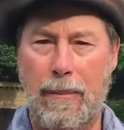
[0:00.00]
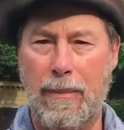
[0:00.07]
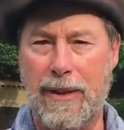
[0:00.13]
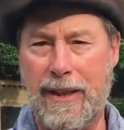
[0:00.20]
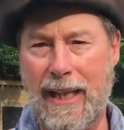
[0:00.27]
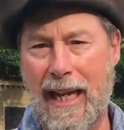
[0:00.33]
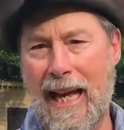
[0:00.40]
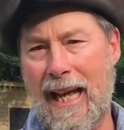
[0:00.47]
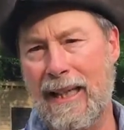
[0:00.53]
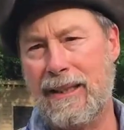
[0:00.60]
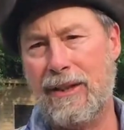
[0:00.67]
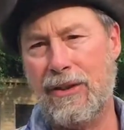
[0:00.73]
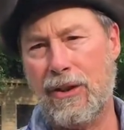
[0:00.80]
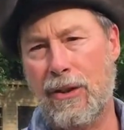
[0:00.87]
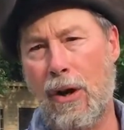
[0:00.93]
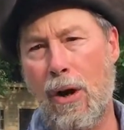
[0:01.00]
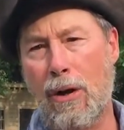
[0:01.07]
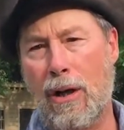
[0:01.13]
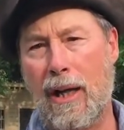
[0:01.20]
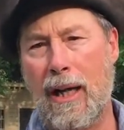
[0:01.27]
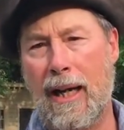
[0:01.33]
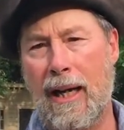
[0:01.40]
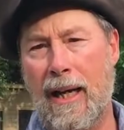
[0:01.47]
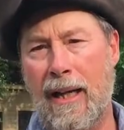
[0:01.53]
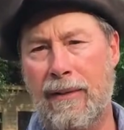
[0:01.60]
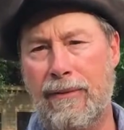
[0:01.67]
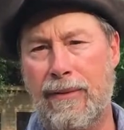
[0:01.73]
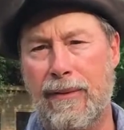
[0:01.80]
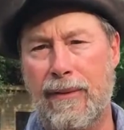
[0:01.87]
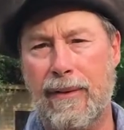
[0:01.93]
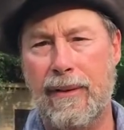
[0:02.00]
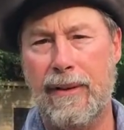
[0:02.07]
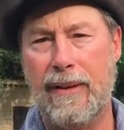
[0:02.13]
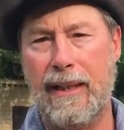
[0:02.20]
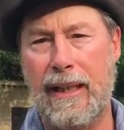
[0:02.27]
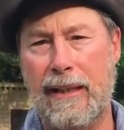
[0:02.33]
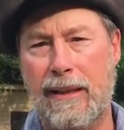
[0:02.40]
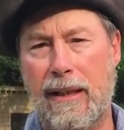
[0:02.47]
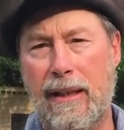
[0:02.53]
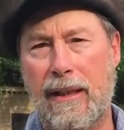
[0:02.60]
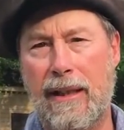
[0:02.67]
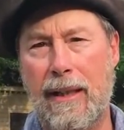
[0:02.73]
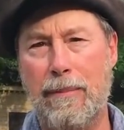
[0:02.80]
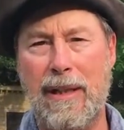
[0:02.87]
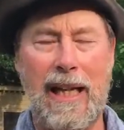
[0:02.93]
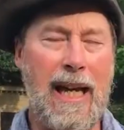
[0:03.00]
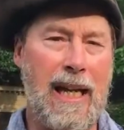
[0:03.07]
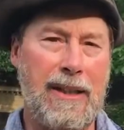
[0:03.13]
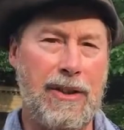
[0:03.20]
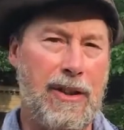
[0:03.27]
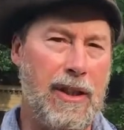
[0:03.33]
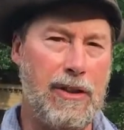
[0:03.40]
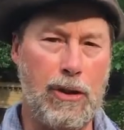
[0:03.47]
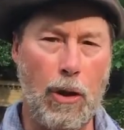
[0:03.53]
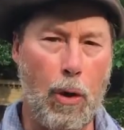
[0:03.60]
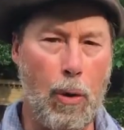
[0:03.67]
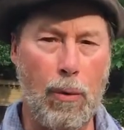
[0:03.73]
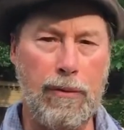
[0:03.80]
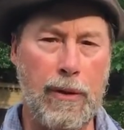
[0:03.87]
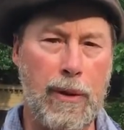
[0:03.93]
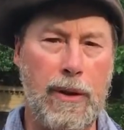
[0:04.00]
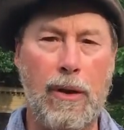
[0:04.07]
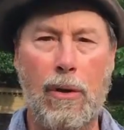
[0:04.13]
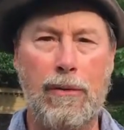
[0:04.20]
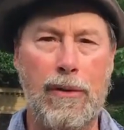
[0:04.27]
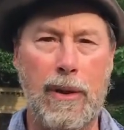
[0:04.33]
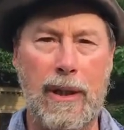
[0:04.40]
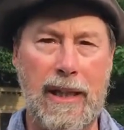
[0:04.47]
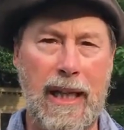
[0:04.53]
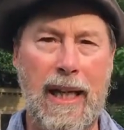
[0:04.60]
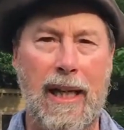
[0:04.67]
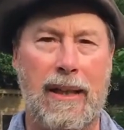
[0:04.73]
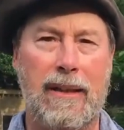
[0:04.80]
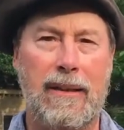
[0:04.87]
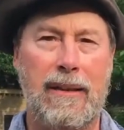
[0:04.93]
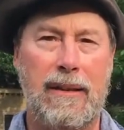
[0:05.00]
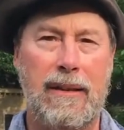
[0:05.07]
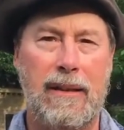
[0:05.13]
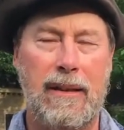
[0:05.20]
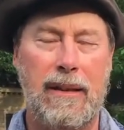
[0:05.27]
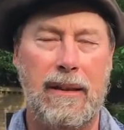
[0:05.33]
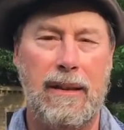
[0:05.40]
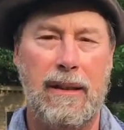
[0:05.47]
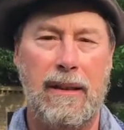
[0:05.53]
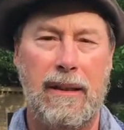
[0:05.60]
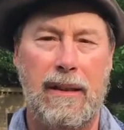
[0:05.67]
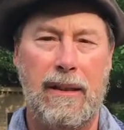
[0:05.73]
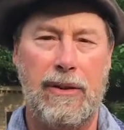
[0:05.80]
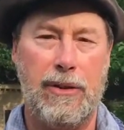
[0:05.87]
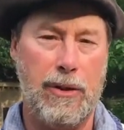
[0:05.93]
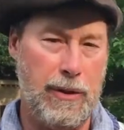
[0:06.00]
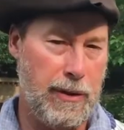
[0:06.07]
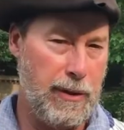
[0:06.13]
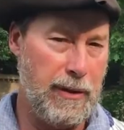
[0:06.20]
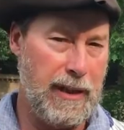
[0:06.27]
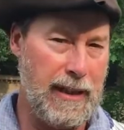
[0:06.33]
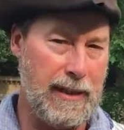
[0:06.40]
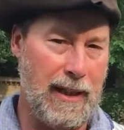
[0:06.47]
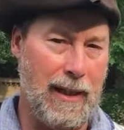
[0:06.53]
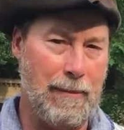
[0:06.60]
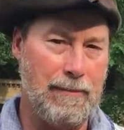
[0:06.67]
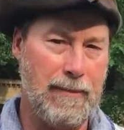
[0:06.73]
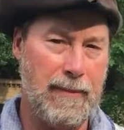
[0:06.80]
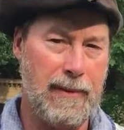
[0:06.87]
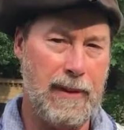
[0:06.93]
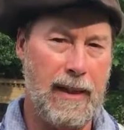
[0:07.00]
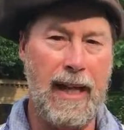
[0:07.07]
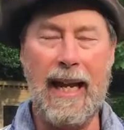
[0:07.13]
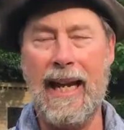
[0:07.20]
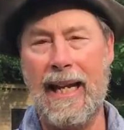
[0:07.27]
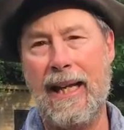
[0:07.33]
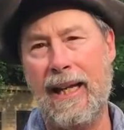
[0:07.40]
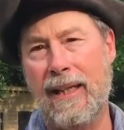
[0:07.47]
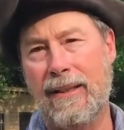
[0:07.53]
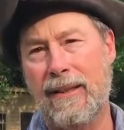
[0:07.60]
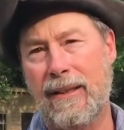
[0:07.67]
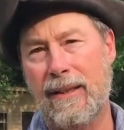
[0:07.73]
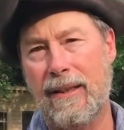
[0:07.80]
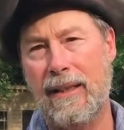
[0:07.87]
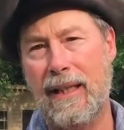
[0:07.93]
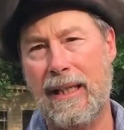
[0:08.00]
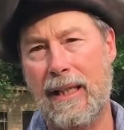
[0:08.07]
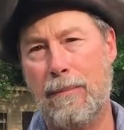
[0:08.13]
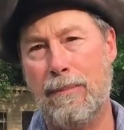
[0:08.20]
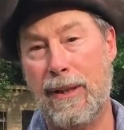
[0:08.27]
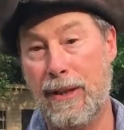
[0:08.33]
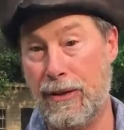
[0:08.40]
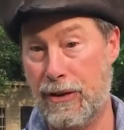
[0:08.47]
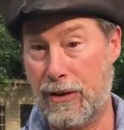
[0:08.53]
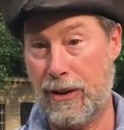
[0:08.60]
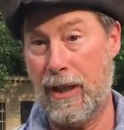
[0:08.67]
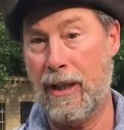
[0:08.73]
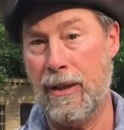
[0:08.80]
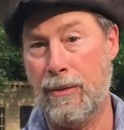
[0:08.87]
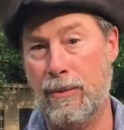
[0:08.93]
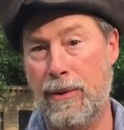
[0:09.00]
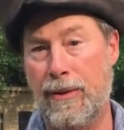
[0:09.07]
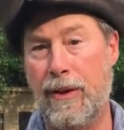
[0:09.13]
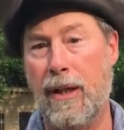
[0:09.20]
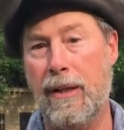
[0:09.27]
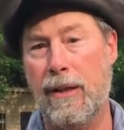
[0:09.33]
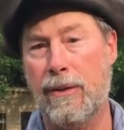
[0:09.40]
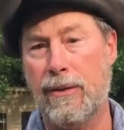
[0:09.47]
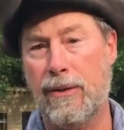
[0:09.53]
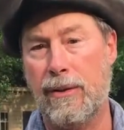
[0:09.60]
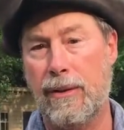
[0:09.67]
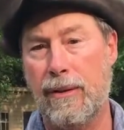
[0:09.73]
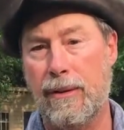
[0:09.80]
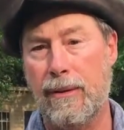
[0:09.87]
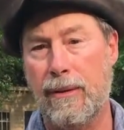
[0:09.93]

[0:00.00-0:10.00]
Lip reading: But they act as an archive that can be accessed over and over again, should you need them. And they can be shared with others.